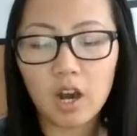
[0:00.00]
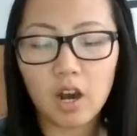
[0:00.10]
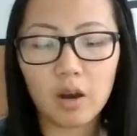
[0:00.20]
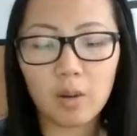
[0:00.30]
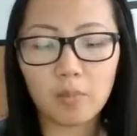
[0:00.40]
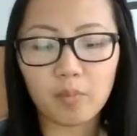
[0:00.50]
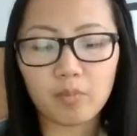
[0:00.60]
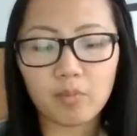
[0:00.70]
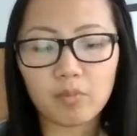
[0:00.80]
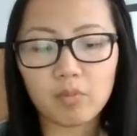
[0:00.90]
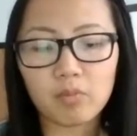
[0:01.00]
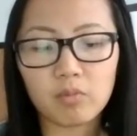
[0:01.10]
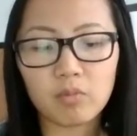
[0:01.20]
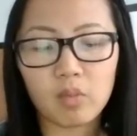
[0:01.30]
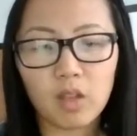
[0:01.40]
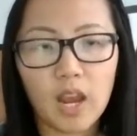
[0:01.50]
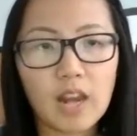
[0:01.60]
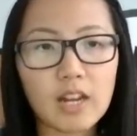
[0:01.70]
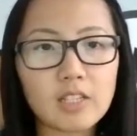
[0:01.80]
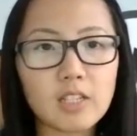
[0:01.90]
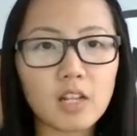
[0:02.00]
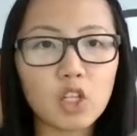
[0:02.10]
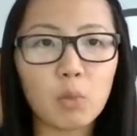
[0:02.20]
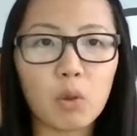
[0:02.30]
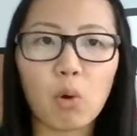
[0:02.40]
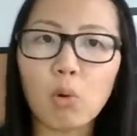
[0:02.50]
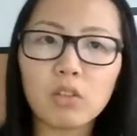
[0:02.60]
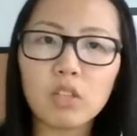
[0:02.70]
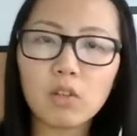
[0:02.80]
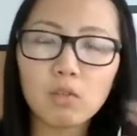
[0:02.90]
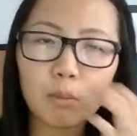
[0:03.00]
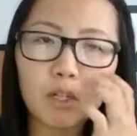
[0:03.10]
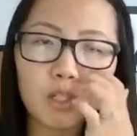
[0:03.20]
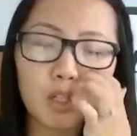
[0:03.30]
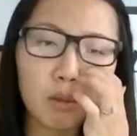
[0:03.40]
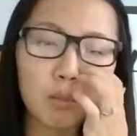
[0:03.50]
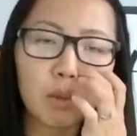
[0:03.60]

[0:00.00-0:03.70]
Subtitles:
And it's not like you're withholding information,